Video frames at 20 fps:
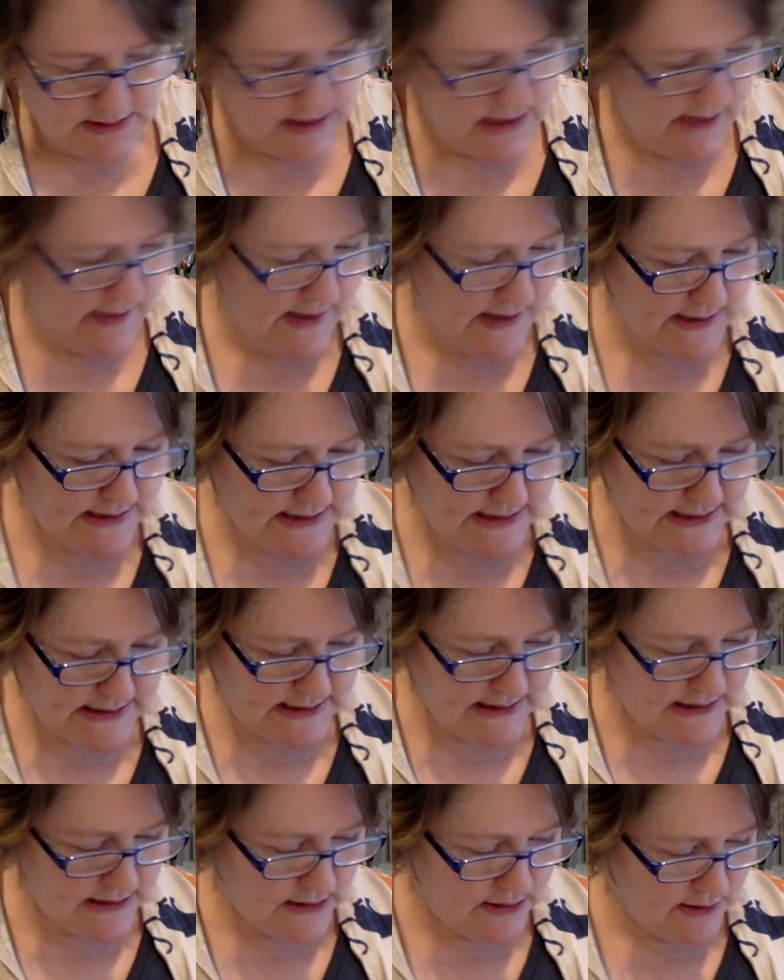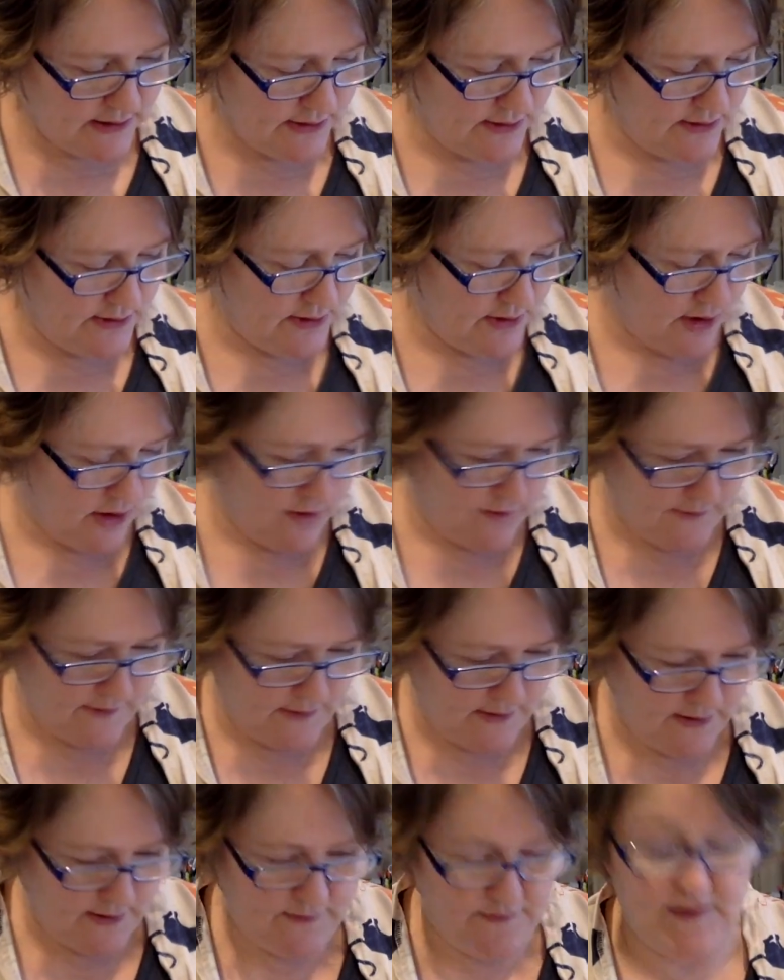And that doesn't include all
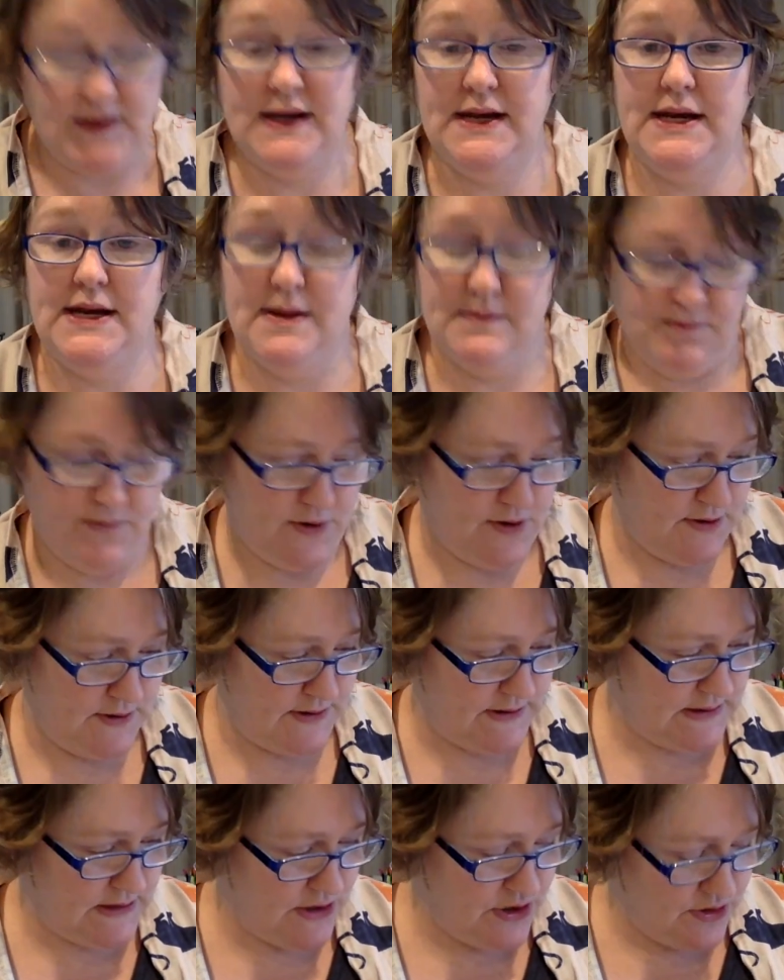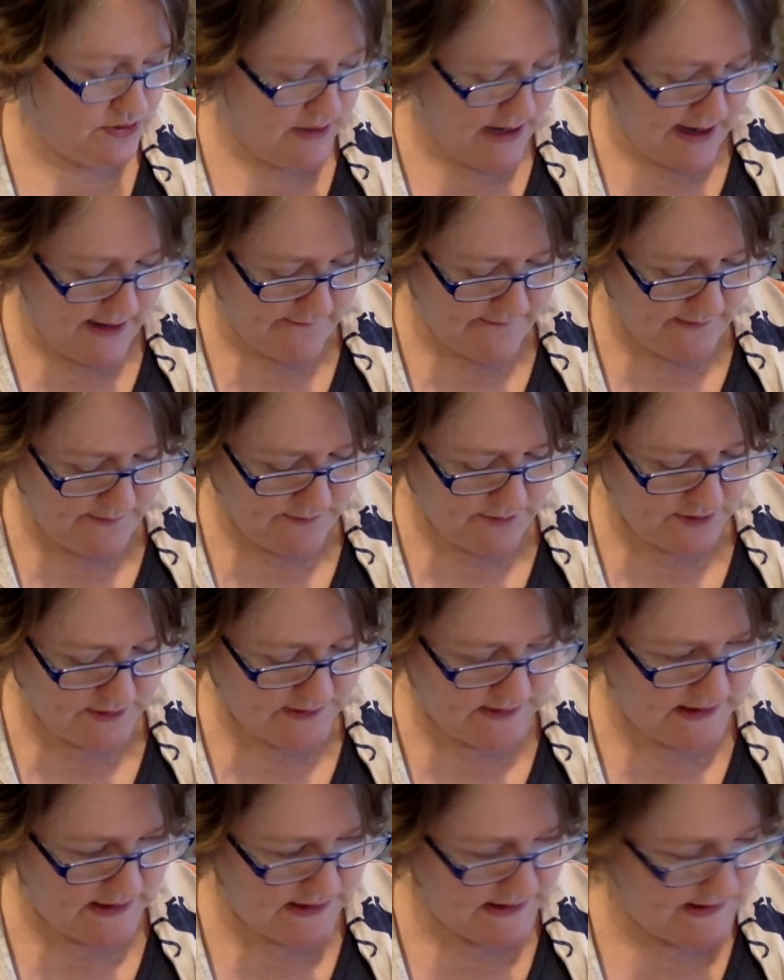the, the numbers. So you have
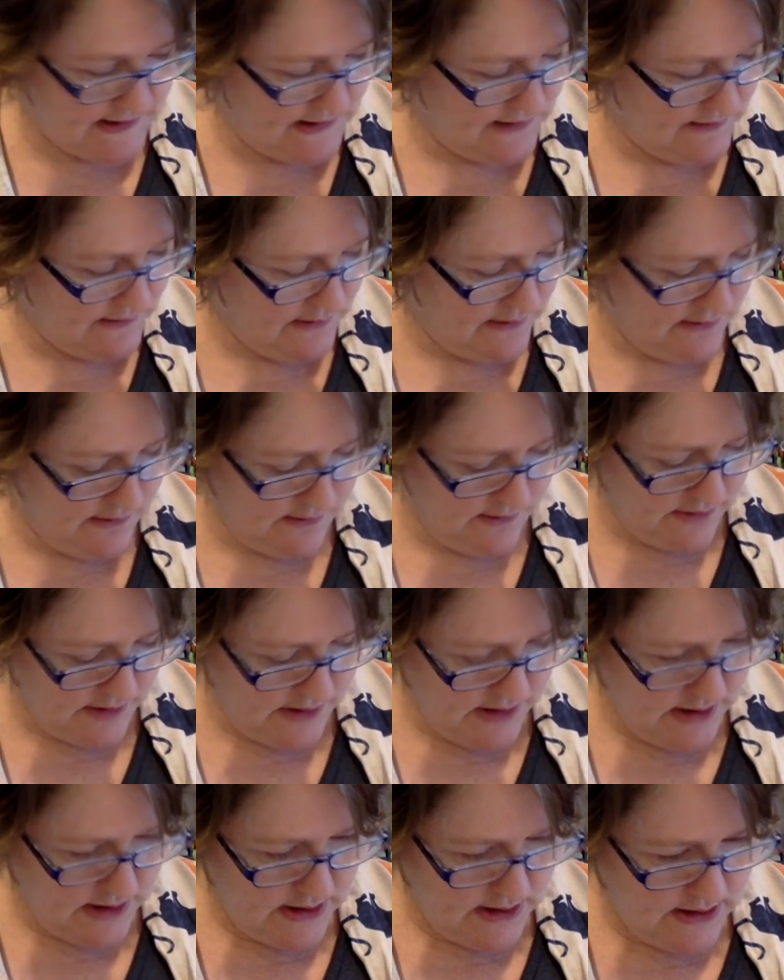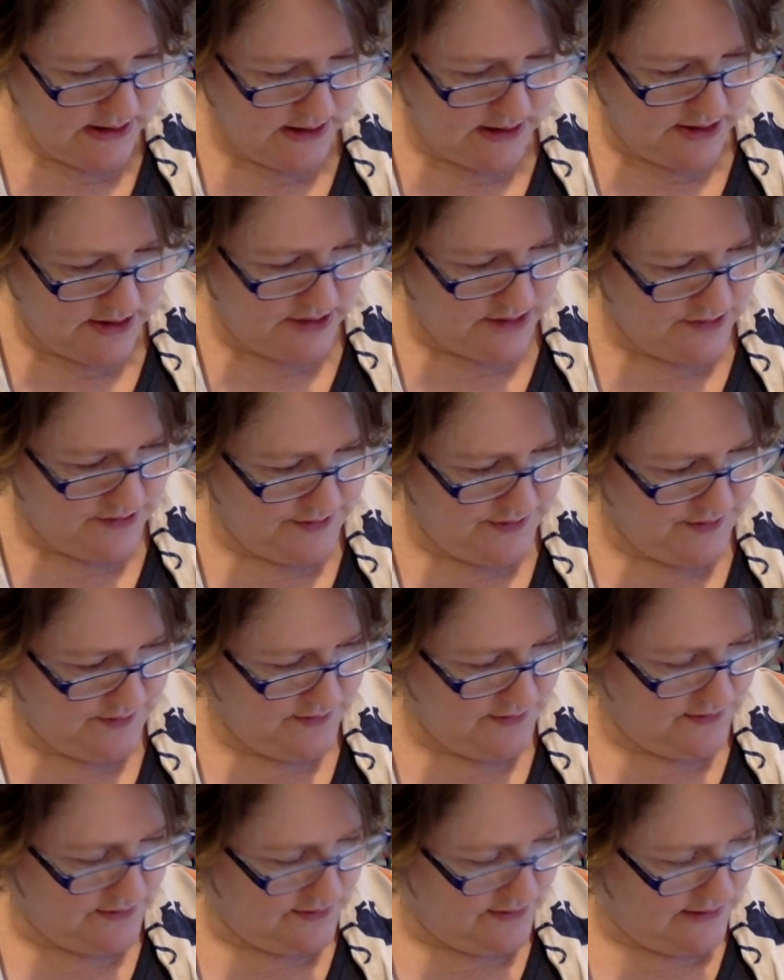numbers 0
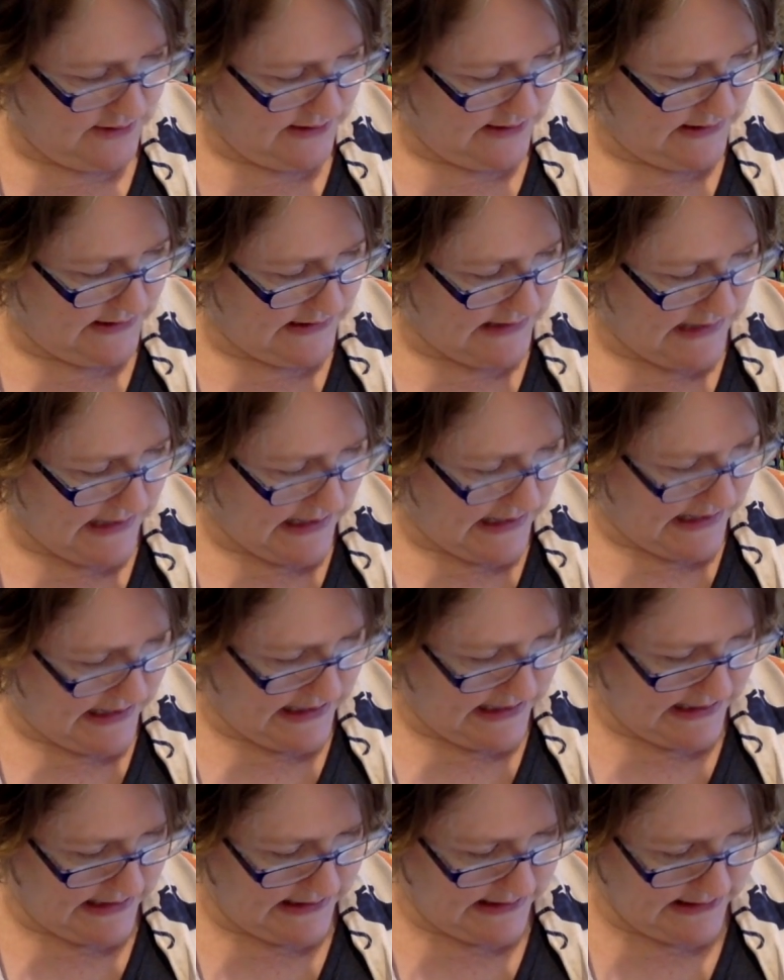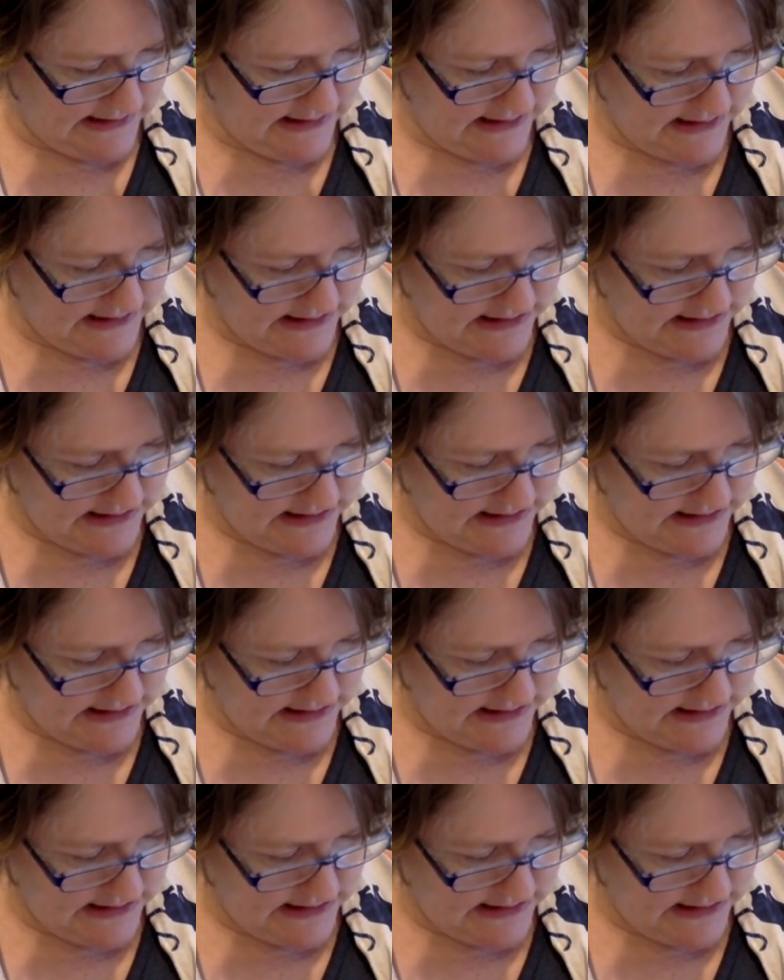through 9.